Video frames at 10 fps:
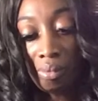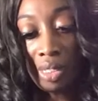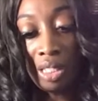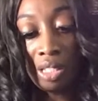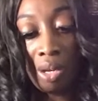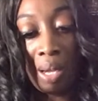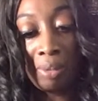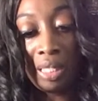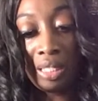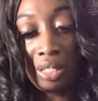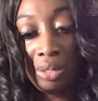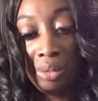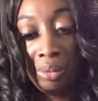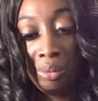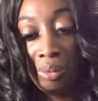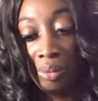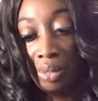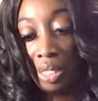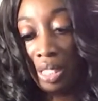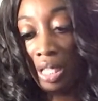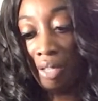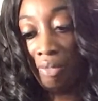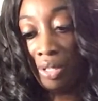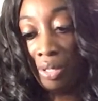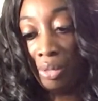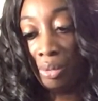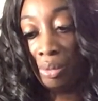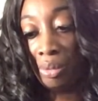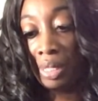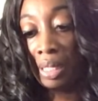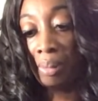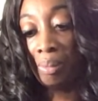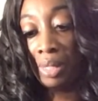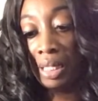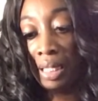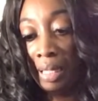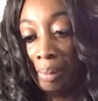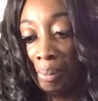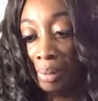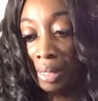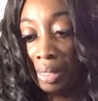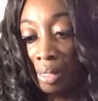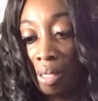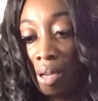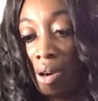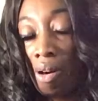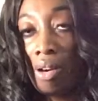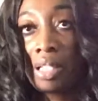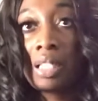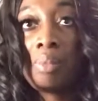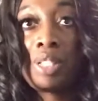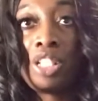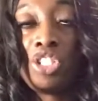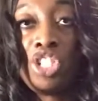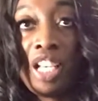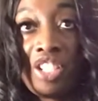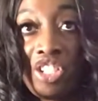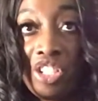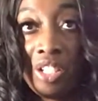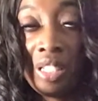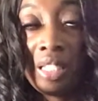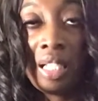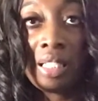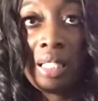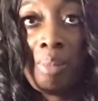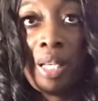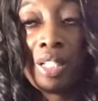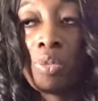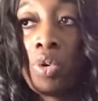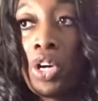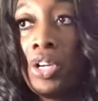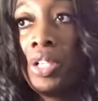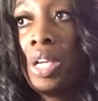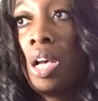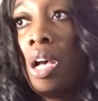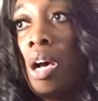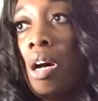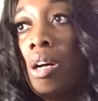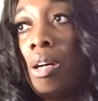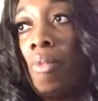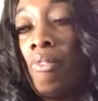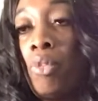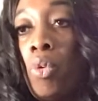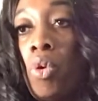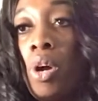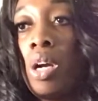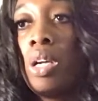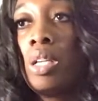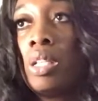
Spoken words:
so I wanted to give you some tips or some suggestions. That's the best word, for